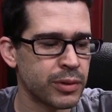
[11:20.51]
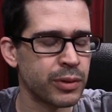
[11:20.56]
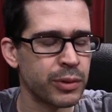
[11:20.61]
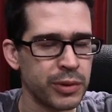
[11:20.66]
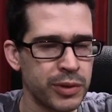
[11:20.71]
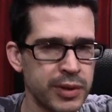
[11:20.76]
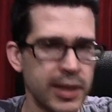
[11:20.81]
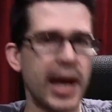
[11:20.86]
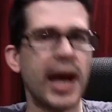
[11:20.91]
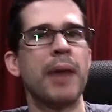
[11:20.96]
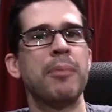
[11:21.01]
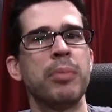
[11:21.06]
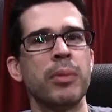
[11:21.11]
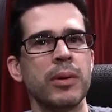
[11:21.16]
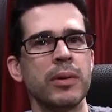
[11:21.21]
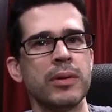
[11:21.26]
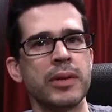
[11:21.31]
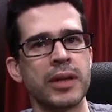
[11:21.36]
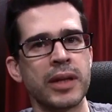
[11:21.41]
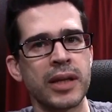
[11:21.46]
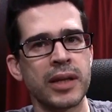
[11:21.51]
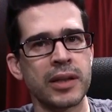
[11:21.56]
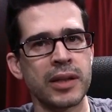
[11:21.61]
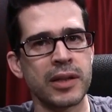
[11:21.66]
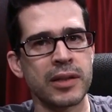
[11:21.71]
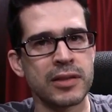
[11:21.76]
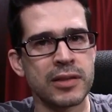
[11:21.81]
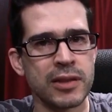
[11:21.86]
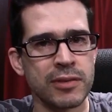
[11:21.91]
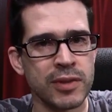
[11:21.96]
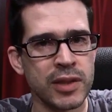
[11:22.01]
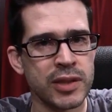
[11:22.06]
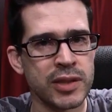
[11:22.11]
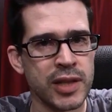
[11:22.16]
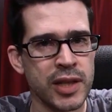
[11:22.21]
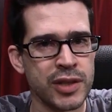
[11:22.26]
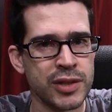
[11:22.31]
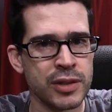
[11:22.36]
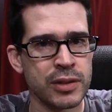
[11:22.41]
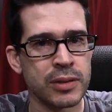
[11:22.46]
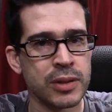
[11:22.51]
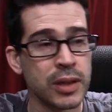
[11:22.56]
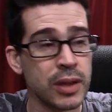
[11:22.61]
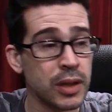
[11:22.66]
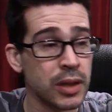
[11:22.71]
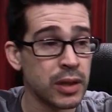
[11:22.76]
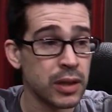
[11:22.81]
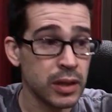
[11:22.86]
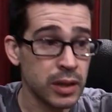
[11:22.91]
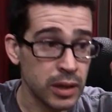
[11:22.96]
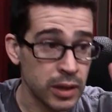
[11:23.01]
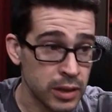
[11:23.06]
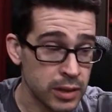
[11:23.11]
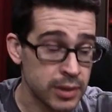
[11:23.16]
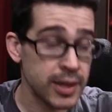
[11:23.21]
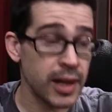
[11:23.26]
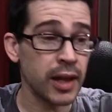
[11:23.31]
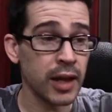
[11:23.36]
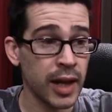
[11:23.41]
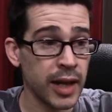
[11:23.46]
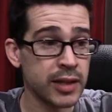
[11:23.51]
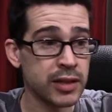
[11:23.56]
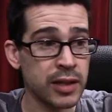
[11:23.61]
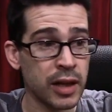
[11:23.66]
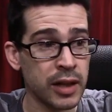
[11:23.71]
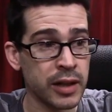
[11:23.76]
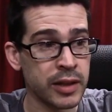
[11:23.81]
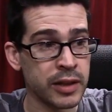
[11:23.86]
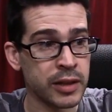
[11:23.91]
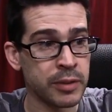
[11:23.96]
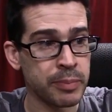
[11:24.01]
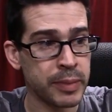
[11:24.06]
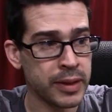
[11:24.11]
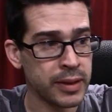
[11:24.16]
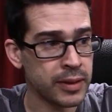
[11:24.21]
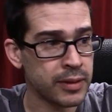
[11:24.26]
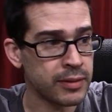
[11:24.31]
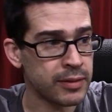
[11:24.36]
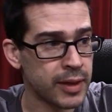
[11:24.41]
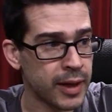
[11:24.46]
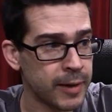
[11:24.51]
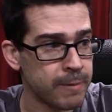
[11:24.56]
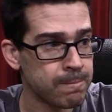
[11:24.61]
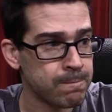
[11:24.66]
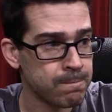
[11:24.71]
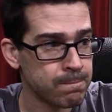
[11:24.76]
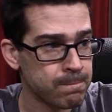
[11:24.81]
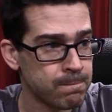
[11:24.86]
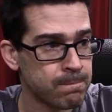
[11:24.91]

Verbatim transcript: could topple an alien civilization until I saw Independence Day